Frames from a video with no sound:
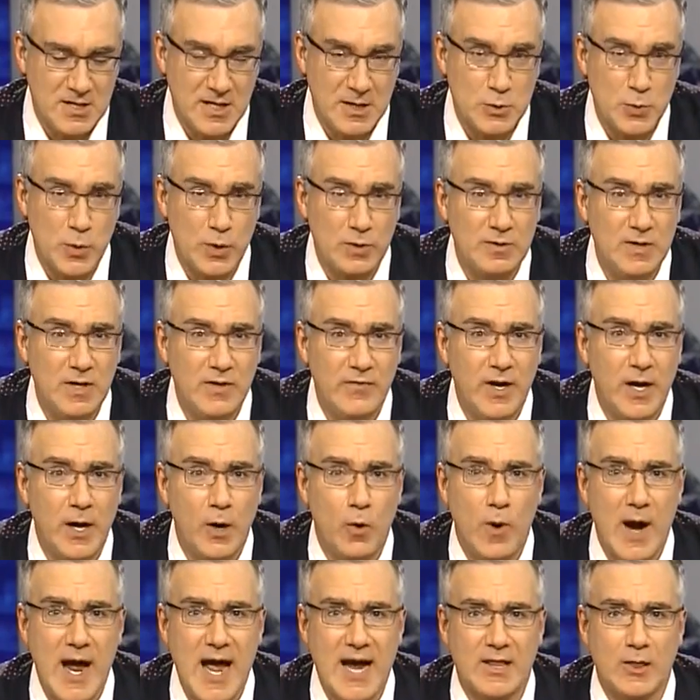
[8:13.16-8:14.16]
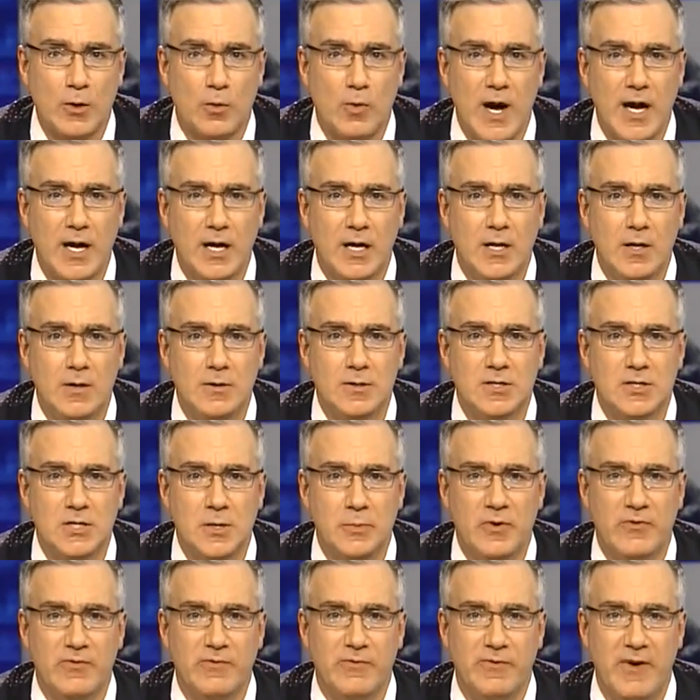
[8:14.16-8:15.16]
says we're leaving Iraq. The right accuses
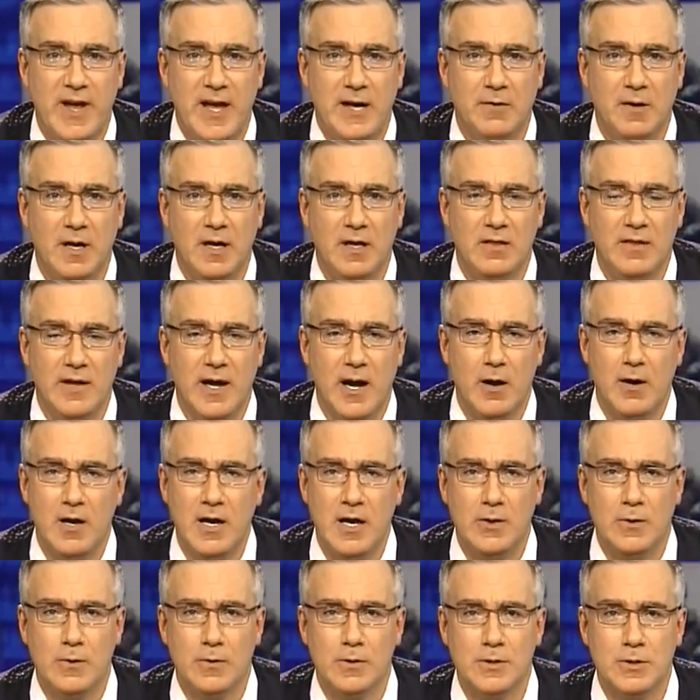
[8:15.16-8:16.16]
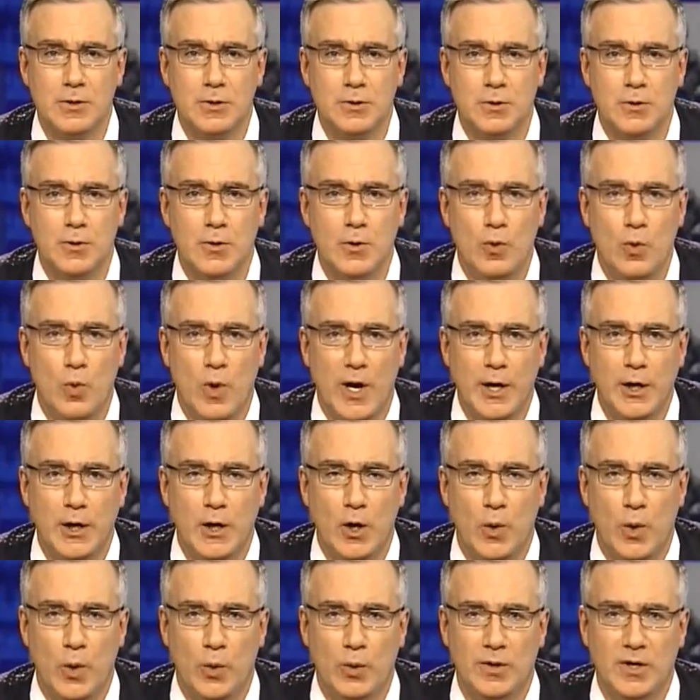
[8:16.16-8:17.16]
him of failing there. Neither is true. Why
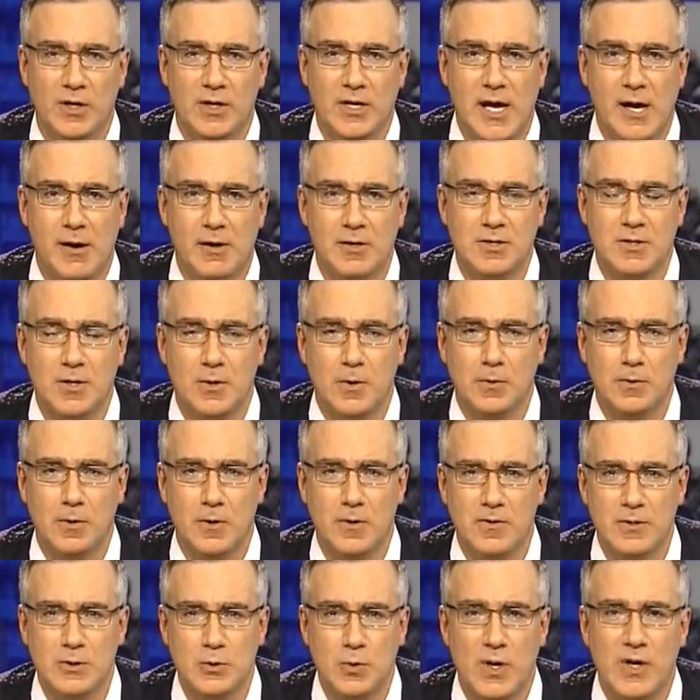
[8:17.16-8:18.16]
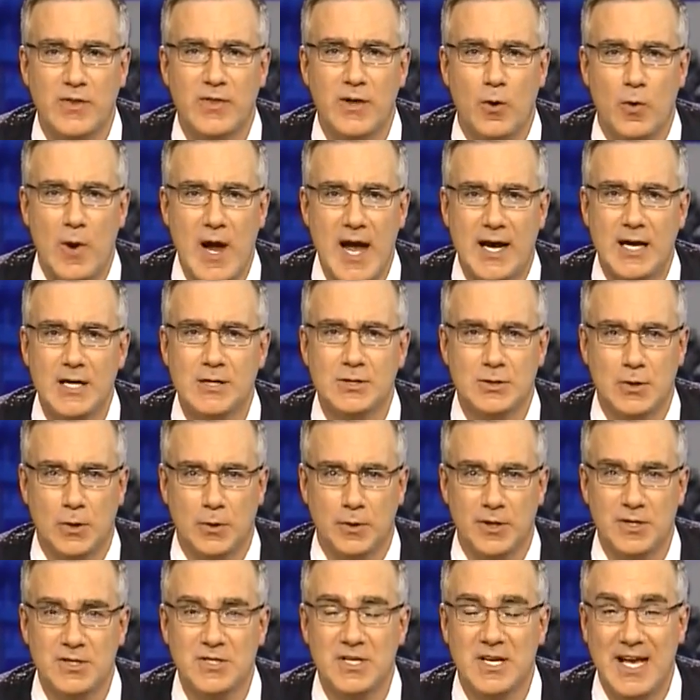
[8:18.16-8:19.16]
no one will acknowledge that earlier this week the Iraqis
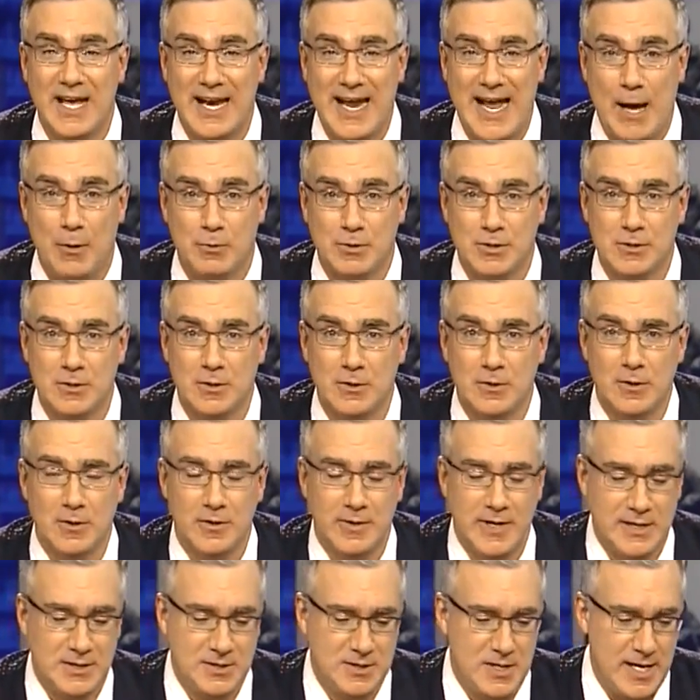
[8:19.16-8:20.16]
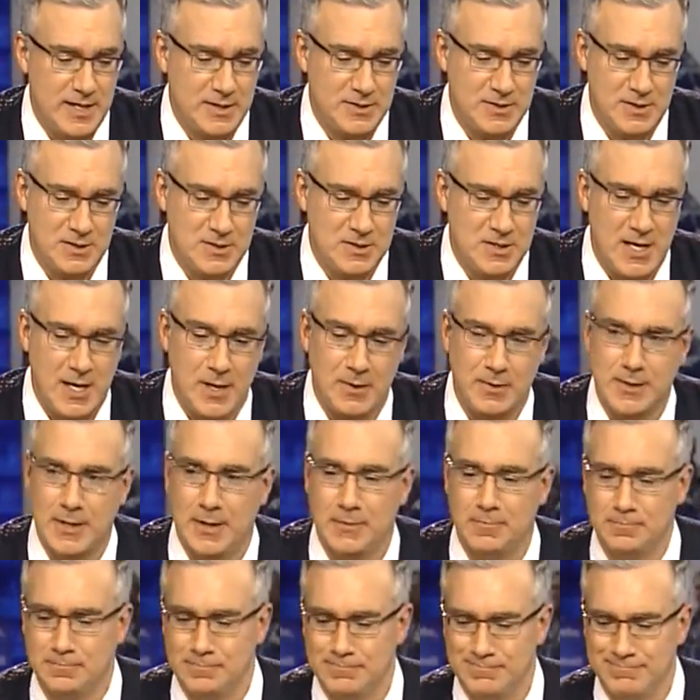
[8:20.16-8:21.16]
told us, get out. That's next. This is Countdown.